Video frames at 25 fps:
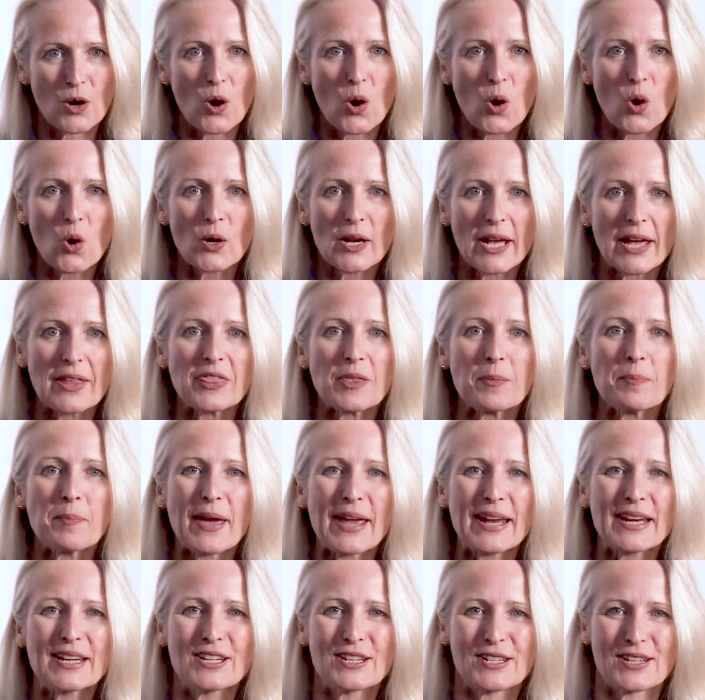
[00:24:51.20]
or get the
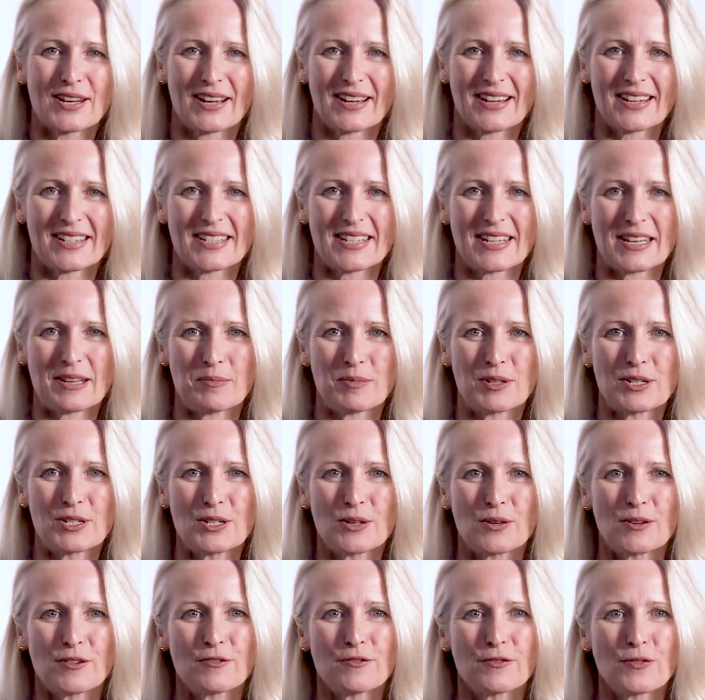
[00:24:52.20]
PageTiger team to
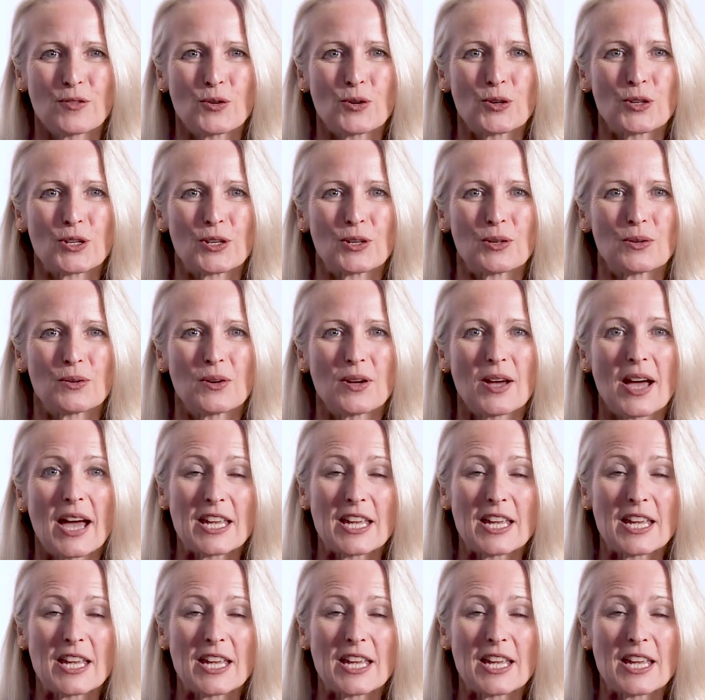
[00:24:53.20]
do it for you